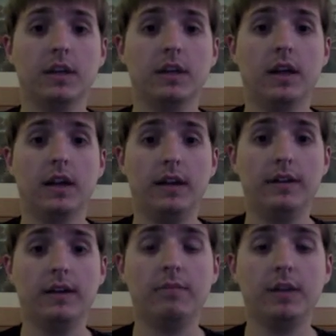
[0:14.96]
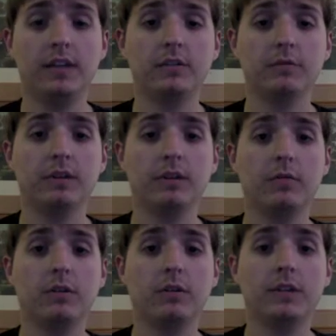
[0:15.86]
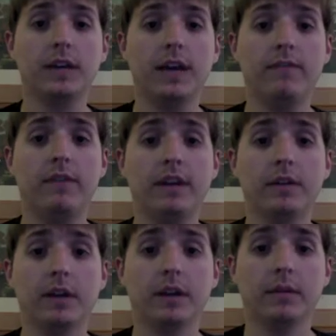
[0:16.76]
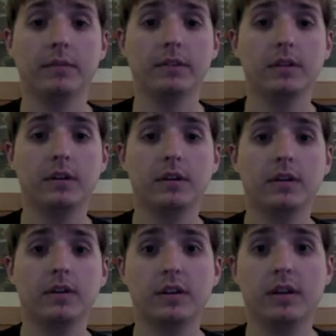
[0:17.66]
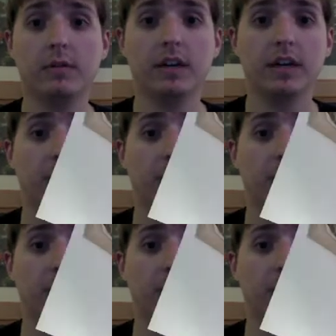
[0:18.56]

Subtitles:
and how they apply to the real world and video games. So here we go.